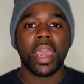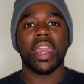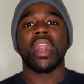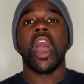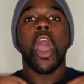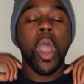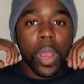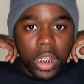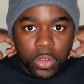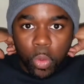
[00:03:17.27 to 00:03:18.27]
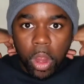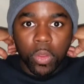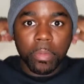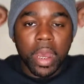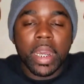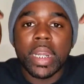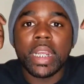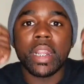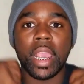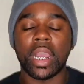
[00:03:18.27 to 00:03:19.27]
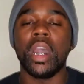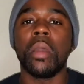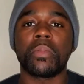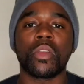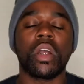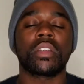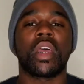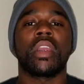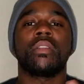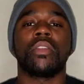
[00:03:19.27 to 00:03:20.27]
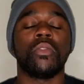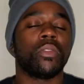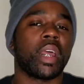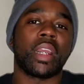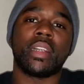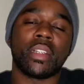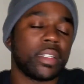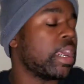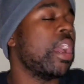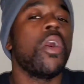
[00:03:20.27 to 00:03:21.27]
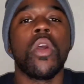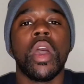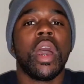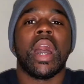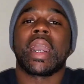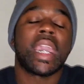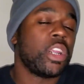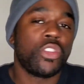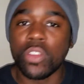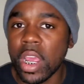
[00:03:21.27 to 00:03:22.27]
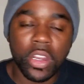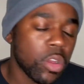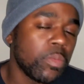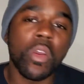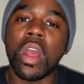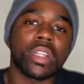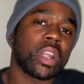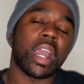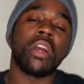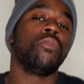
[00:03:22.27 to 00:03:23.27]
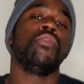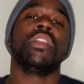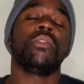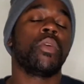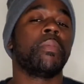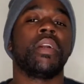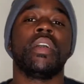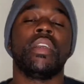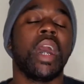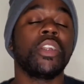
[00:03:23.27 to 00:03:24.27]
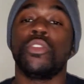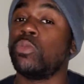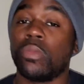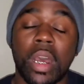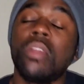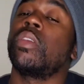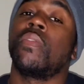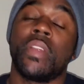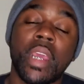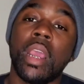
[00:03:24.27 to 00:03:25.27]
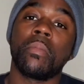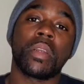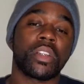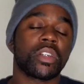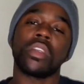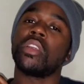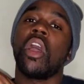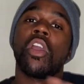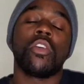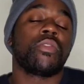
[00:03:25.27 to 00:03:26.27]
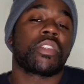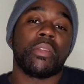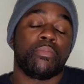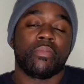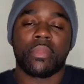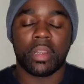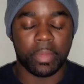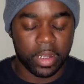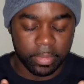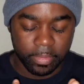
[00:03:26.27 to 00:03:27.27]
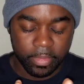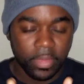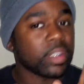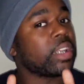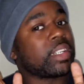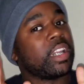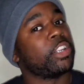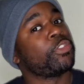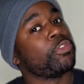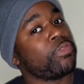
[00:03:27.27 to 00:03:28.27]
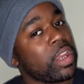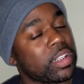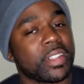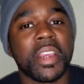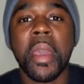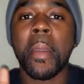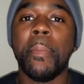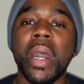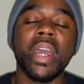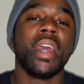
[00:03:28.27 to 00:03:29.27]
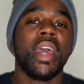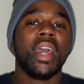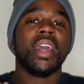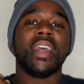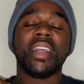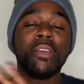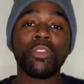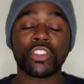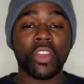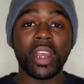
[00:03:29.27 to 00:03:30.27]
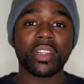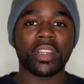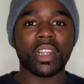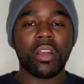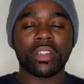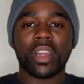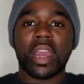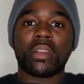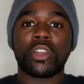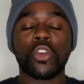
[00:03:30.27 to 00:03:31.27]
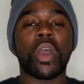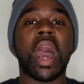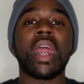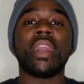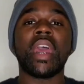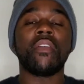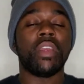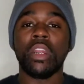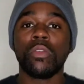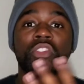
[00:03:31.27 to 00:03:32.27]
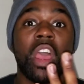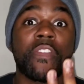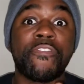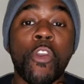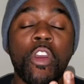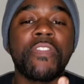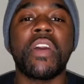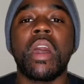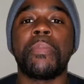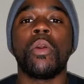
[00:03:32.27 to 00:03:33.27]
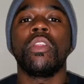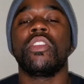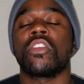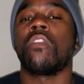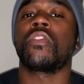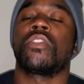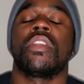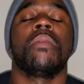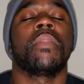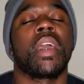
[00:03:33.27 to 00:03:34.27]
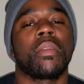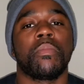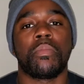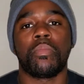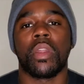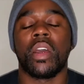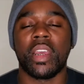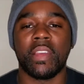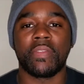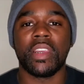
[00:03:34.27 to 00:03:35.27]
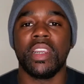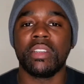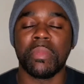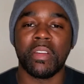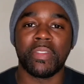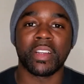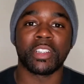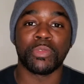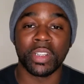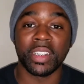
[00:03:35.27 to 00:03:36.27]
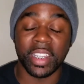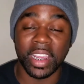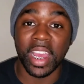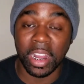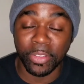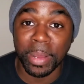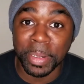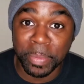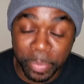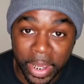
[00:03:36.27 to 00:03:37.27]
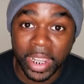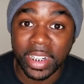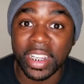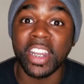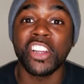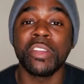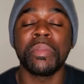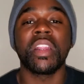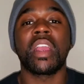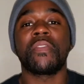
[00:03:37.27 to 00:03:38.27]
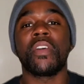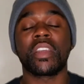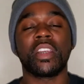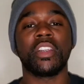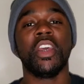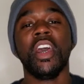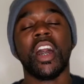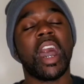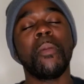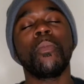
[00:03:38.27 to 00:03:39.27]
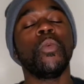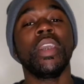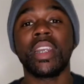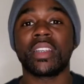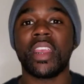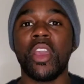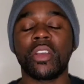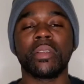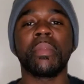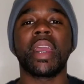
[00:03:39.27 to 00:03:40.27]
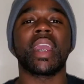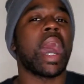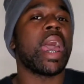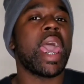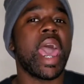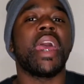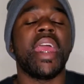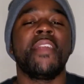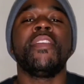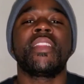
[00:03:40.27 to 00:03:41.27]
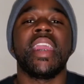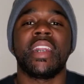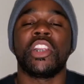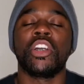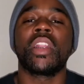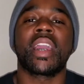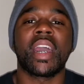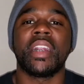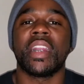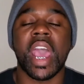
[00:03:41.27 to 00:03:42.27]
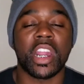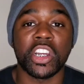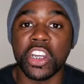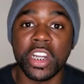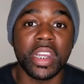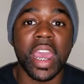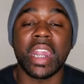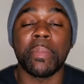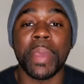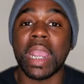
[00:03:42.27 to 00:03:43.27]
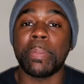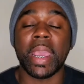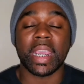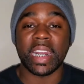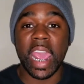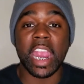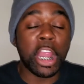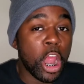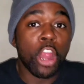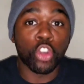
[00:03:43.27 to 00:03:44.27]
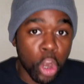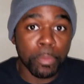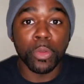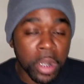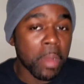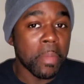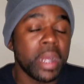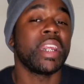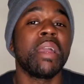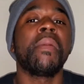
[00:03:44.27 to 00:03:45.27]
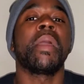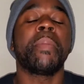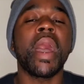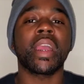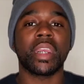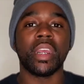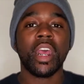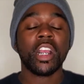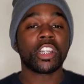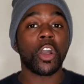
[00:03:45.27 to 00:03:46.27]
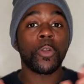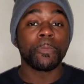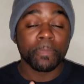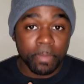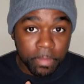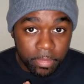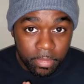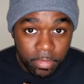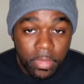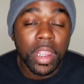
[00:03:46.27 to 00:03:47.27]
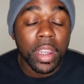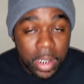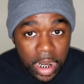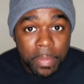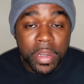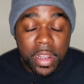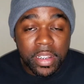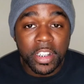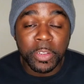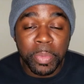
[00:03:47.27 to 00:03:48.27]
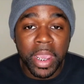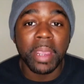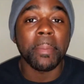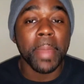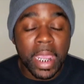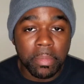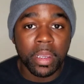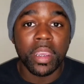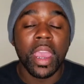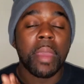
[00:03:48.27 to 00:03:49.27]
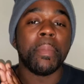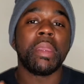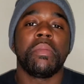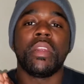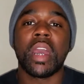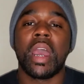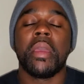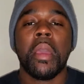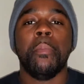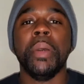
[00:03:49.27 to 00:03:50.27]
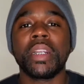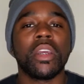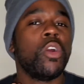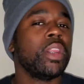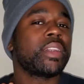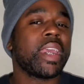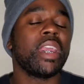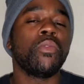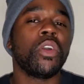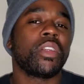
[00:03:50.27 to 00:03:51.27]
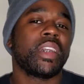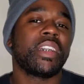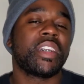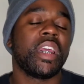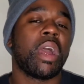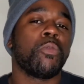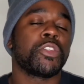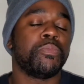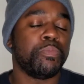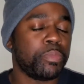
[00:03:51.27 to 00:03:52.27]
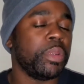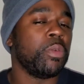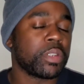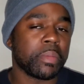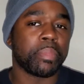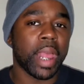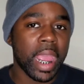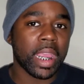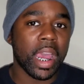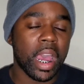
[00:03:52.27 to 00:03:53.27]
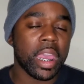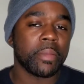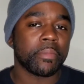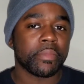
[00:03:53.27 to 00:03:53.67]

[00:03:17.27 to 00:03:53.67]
And I always walk with my hoodie, like, up. So I was like, dude, like, now I can't do that no more. I was like, I don't really wear my hoodie. I do. I don't give a damn, because y'all gonna stick. Never mind. That's getting a little too racist. But it was crazy, because I was like, dude, I never. And it was like 4 or 5 police officers. And I'm like, bruh, if these motherfuckers really think I robbed a bank, they're gonna be like, fucking, I'm weak as hell. Because I'm like, I had everything that looked like I did. I had a hoodie, I had a backpack, and I had crumbled up money in my pocket. So could I have been a suspect? Maybe, maybe not. But the only thing was, they said it was a black guy,